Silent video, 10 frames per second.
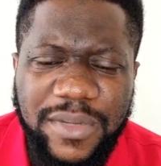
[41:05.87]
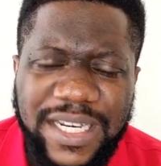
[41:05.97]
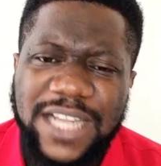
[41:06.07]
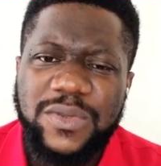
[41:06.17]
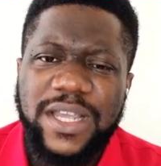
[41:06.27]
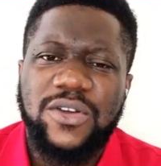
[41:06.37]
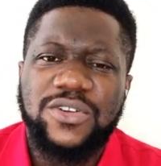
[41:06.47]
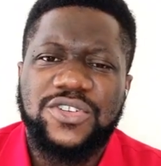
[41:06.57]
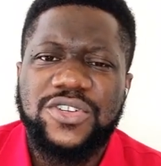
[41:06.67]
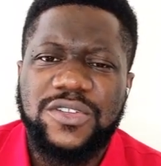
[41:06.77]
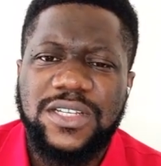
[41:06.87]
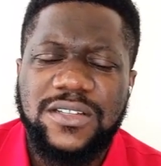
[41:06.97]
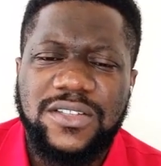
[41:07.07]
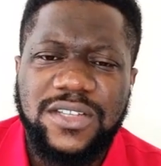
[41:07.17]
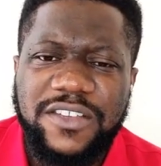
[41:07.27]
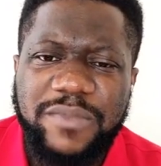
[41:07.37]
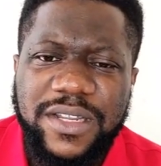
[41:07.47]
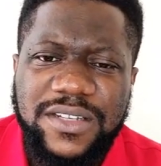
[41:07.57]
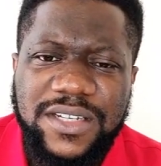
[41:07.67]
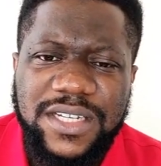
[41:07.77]
But that's where God chose to, to
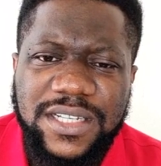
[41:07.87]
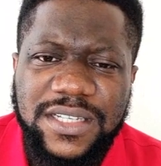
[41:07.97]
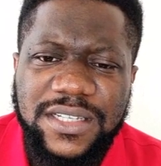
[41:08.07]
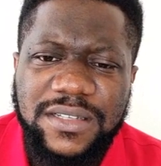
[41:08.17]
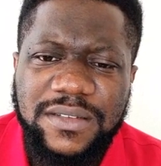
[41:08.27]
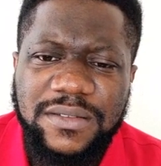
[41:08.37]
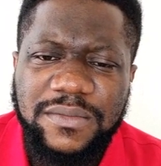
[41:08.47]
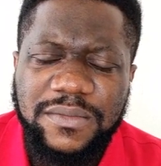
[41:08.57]
give birth to Jesus.